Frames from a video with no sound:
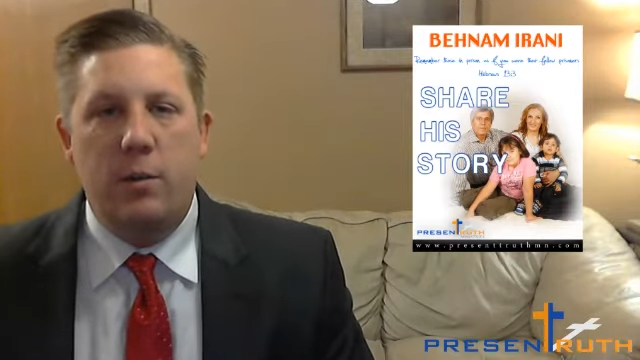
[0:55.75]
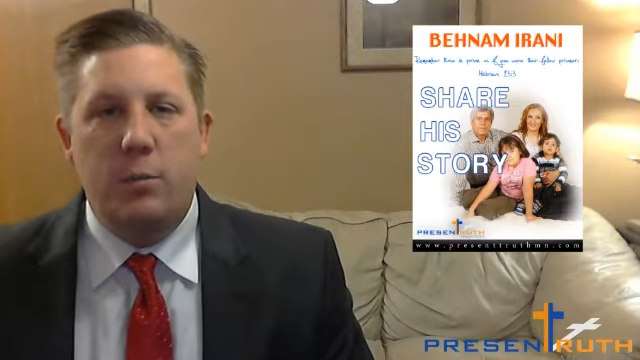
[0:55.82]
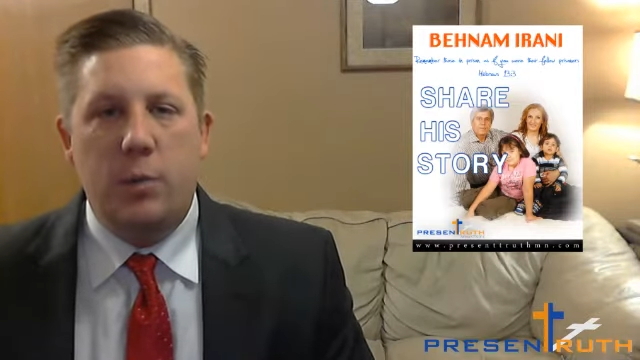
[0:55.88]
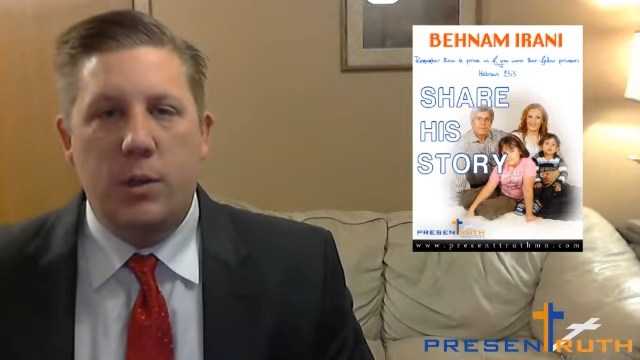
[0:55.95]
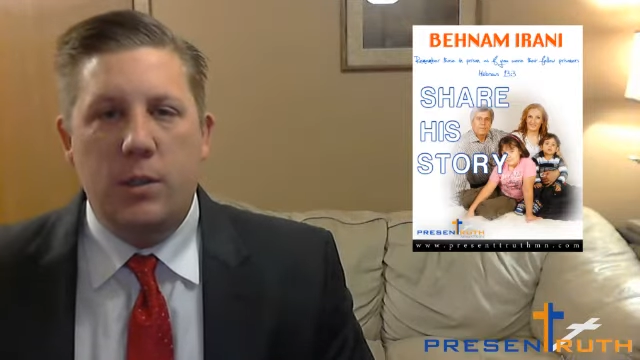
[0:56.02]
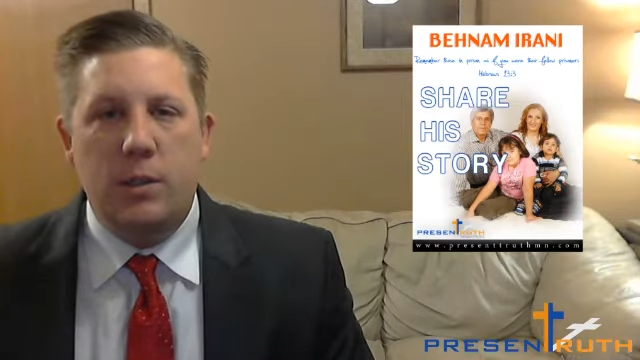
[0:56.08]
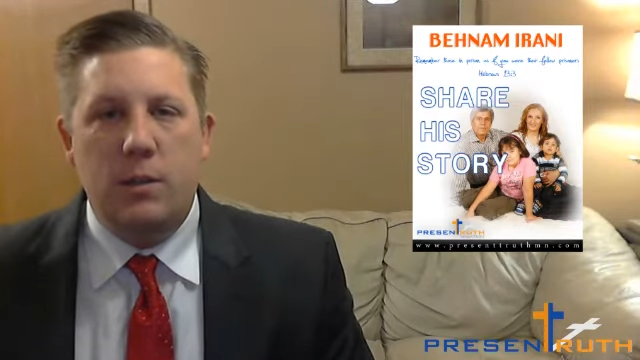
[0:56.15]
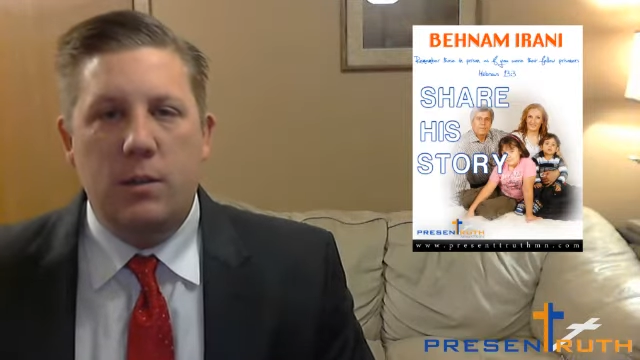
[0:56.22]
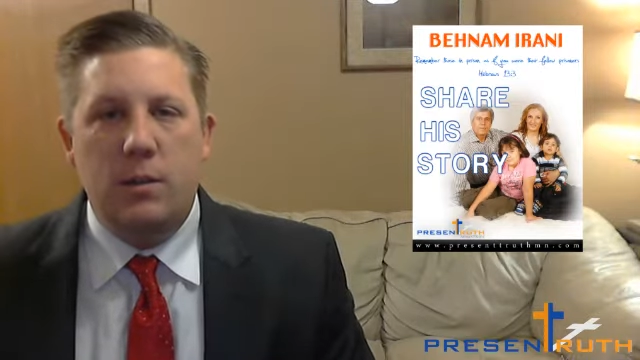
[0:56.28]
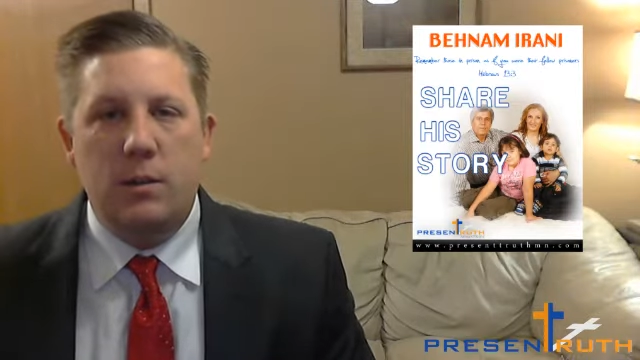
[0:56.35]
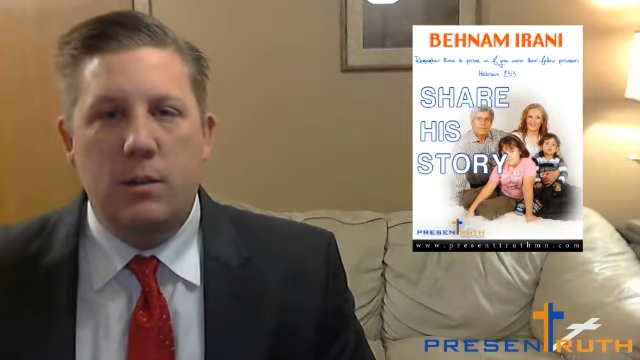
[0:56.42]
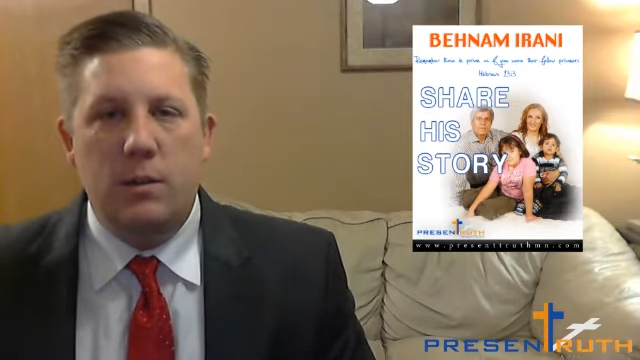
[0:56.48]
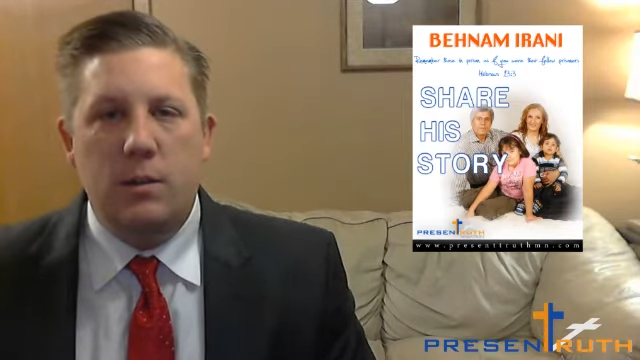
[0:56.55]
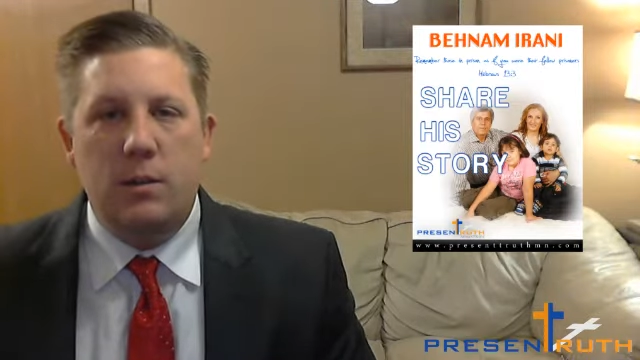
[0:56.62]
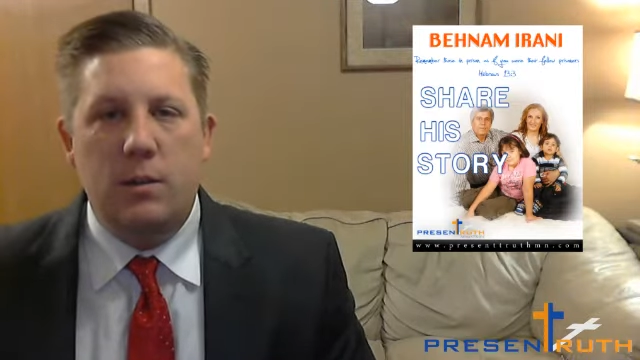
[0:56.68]
prison
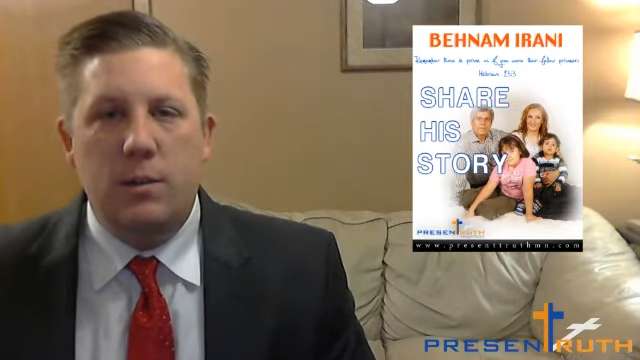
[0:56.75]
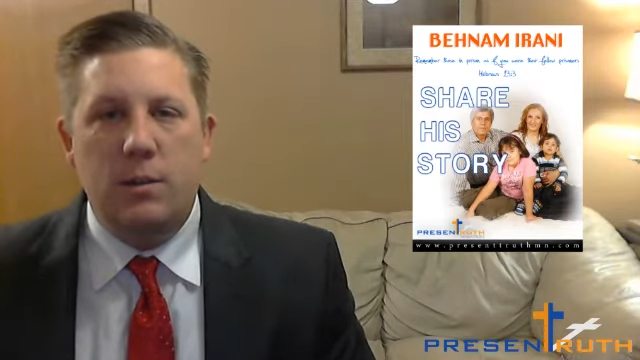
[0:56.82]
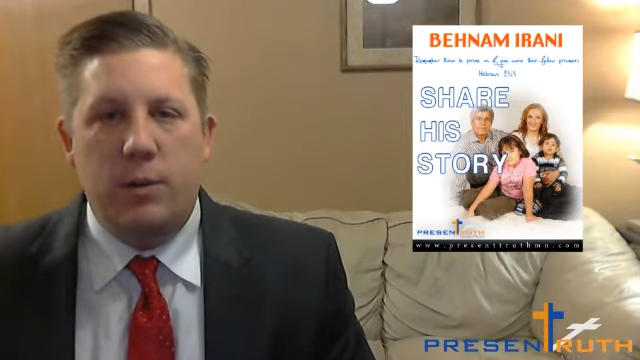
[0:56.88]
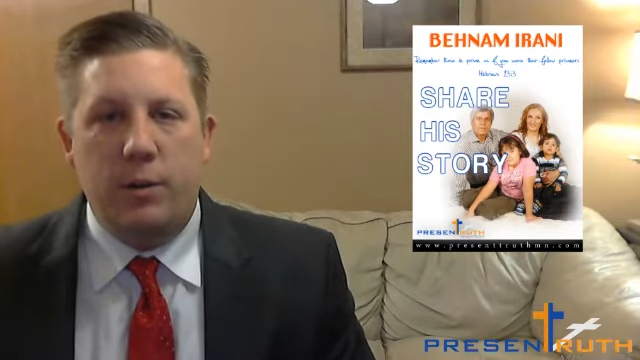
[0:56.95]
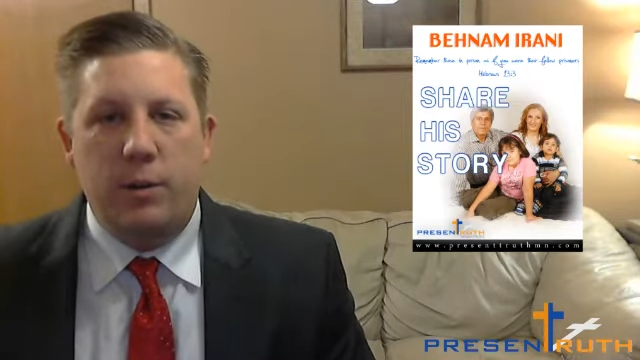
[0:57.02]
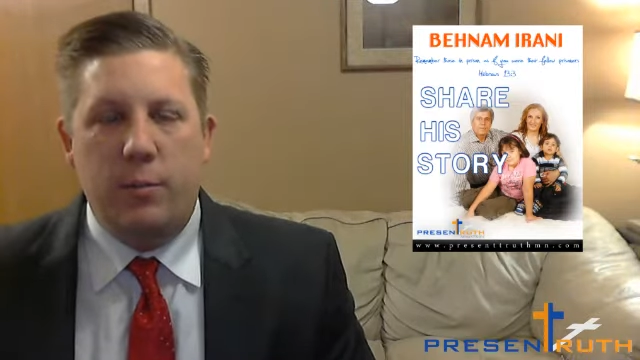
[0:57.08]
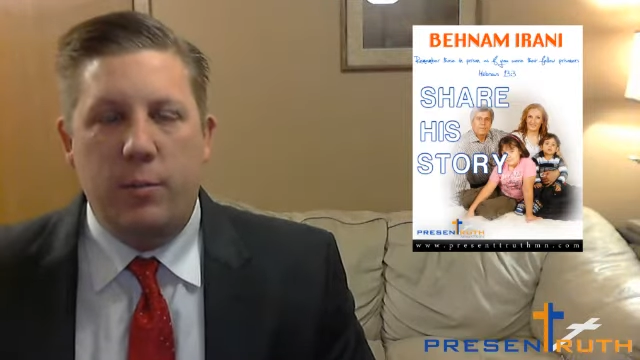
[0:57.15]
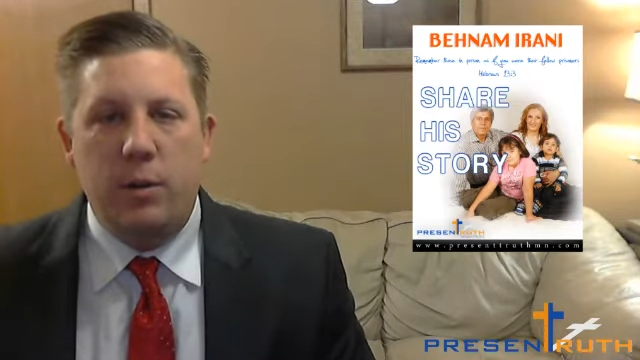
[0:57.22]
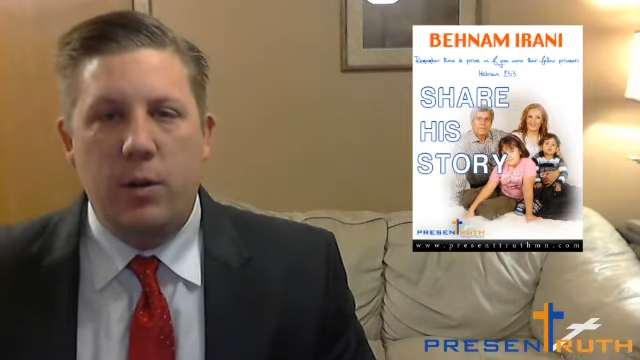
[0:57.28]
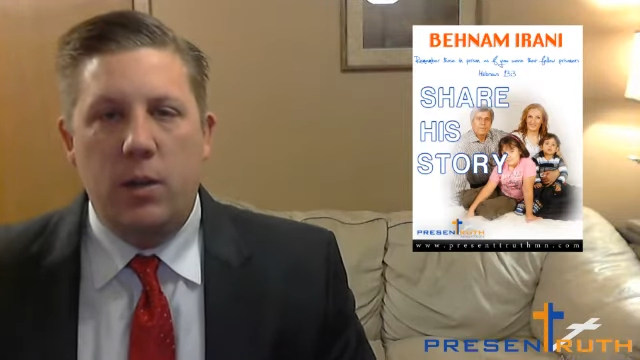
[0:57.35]
term.